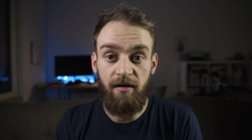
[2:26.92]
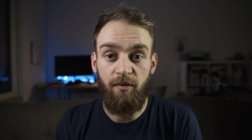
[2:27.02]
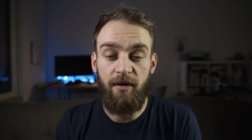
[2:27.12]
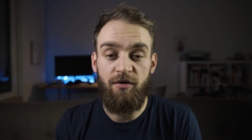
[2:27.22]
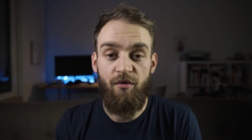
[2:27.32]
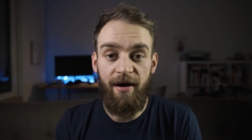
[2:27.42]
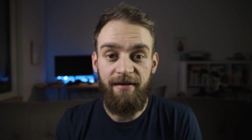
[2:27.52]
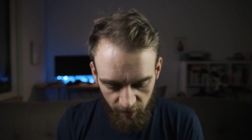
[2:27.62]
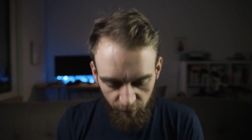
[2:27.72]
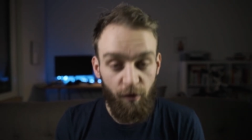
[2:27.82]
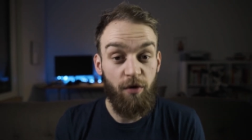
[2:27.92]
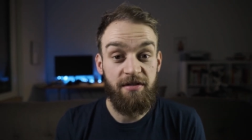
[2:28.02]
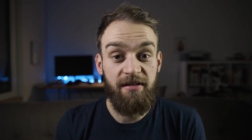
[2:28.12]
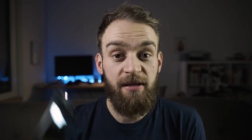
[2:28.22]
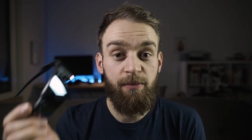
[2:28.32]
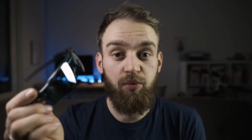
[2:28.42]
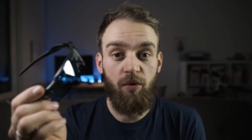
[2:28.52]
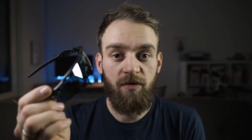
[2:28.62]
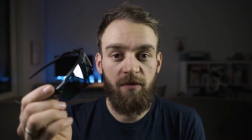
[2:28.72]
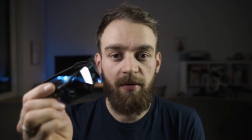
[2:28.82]
while you ride. Of course, deep
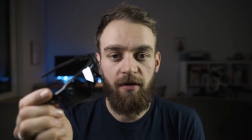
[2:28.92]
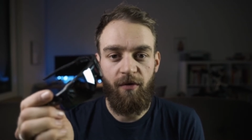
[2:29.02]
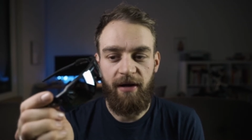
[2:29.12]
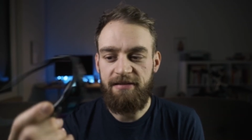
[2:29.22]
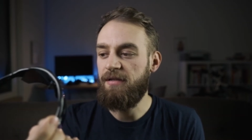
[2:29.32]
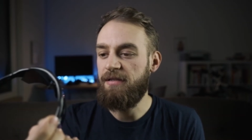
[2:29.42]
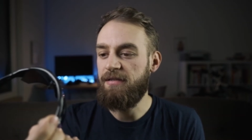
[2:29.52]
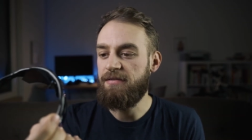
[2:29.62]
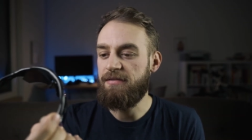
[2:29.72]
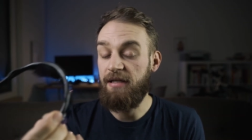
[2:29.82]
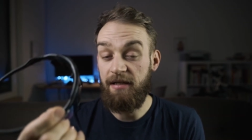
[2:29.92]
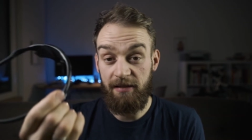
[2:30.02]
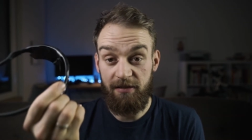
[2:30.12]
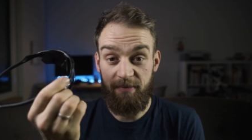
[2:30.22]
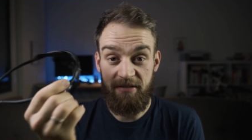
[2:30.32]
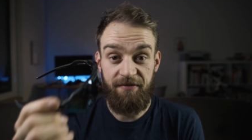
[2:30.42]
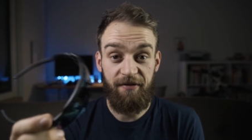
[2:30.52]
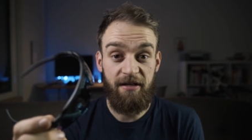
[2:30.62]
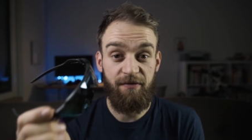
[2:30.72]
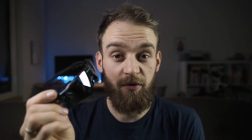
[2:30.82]
water polarized is
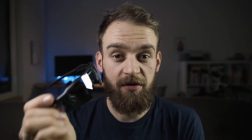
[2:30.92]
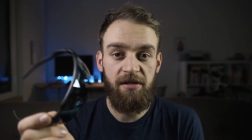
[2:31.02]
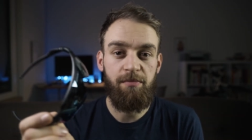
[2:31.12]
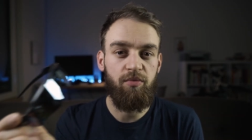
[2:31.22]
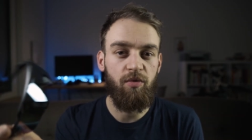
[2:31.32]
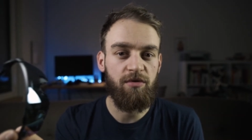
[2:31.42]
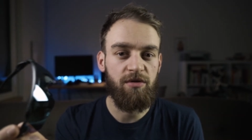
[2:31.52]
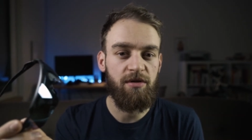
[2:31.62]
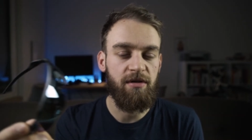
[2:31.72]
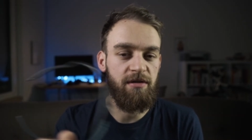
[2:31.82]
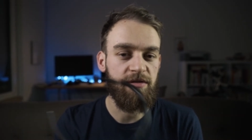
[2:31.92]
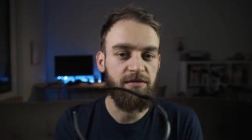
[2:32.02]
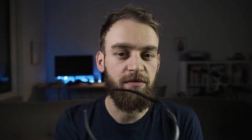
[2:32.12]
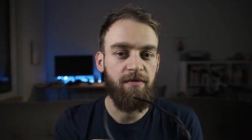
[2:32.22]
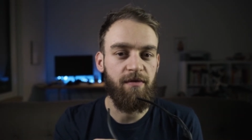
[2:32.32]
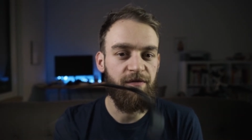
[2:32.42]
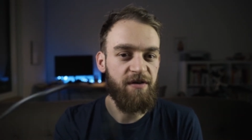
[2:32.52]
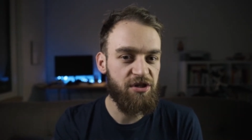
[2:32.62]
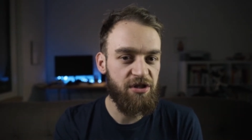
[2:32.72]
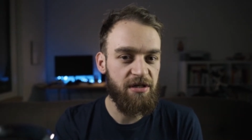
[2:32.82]
specifically for deep water, so for
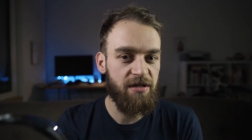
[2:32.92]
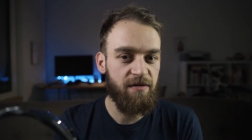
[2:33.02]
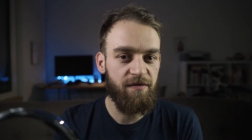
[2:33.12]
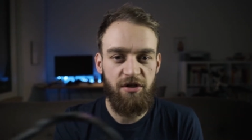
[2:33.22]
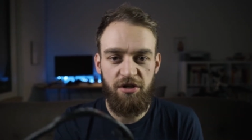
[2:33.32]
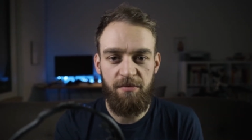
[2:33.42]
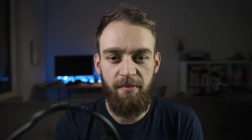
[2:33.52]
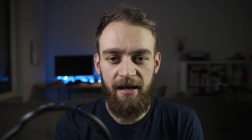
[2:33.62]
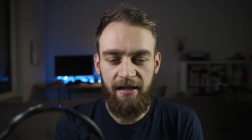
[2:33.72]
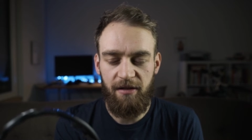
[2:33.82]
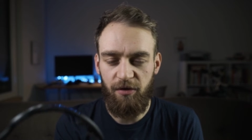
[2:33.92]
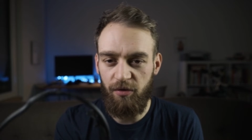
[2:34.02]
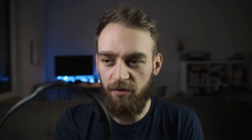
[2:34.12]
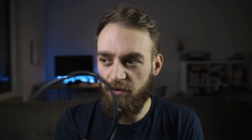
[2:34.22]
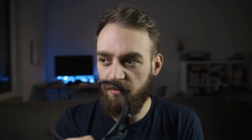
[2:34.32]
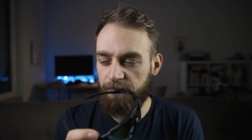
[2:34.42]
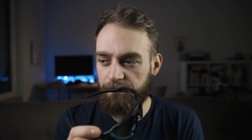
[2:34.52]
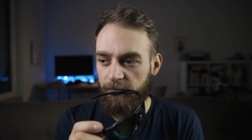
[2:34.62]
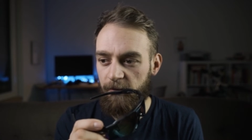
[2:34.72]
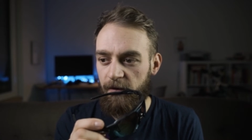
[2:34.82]
fishermen
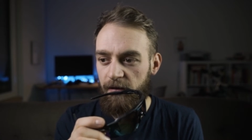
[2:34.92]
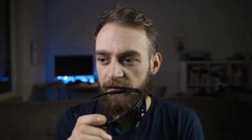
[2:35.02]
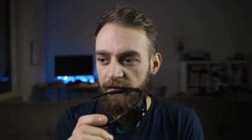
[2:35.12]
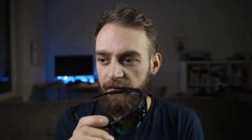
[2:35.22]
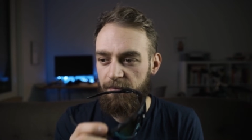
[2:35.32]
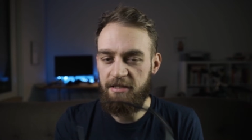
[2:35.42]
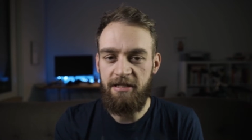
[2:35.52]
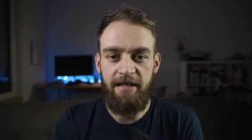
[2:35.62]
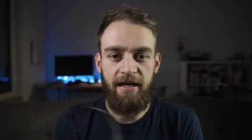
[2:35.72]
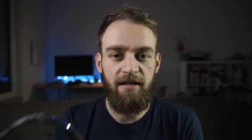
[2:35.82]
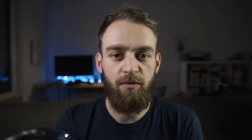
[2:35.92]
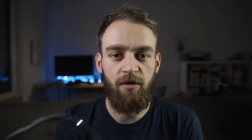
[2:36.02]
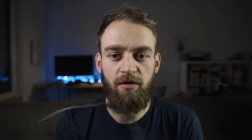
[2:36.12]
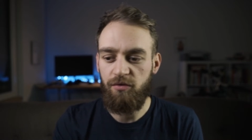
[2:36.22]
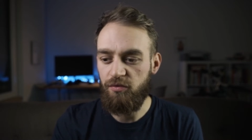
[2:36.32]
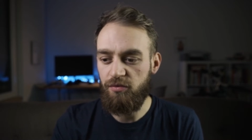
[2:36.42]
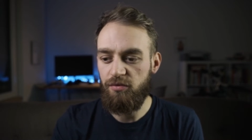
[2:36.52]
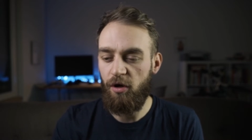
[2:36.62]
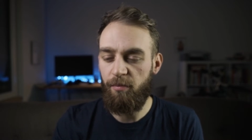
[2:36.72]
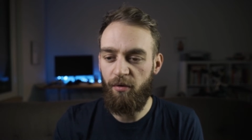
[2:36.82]
and basically anyone
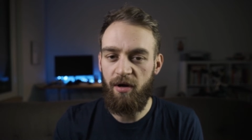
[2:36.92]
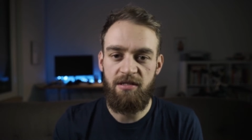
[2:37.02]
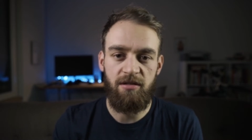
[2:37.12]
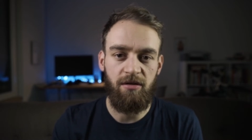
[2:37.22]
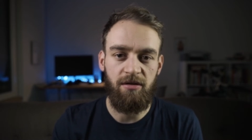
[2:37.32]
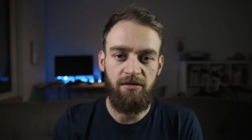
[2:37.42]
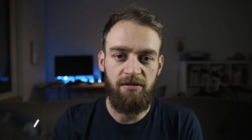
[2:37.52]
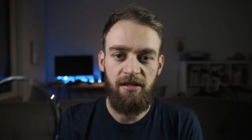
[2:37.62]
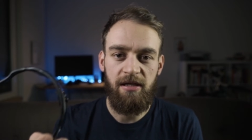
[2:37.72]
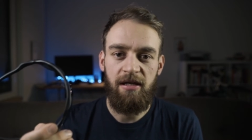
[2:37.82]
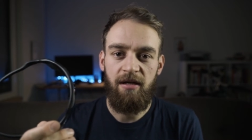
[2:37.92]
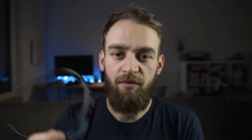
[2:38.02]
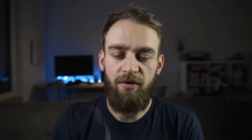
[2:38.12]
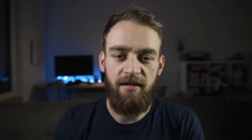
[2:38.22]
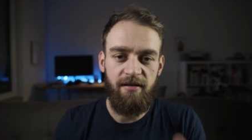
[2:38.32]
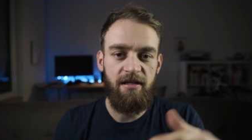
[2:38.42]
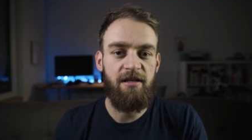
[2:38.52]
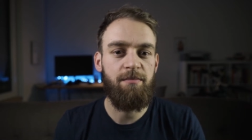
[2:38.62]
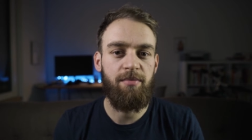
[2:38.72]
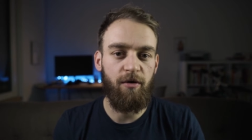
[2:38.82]
who operates on really
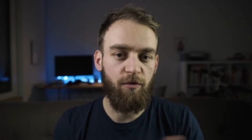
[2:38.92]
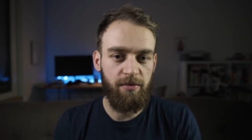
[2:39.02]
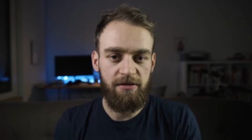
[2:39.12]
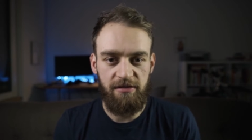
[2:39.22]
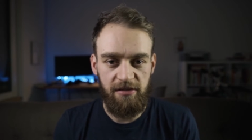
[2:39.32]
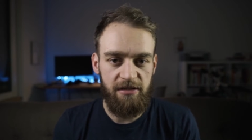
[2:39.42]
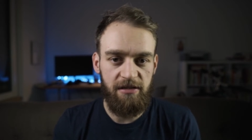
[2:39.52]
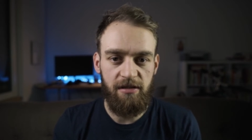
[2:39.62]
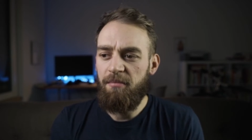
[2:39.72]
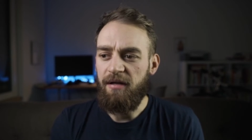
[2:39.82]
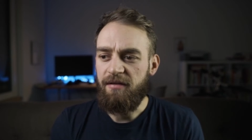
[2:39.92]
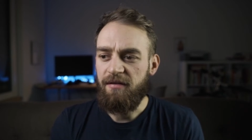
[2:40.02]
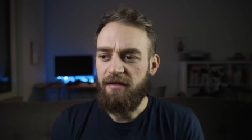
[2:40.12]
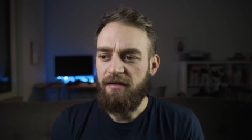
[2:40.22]
deep open sea. But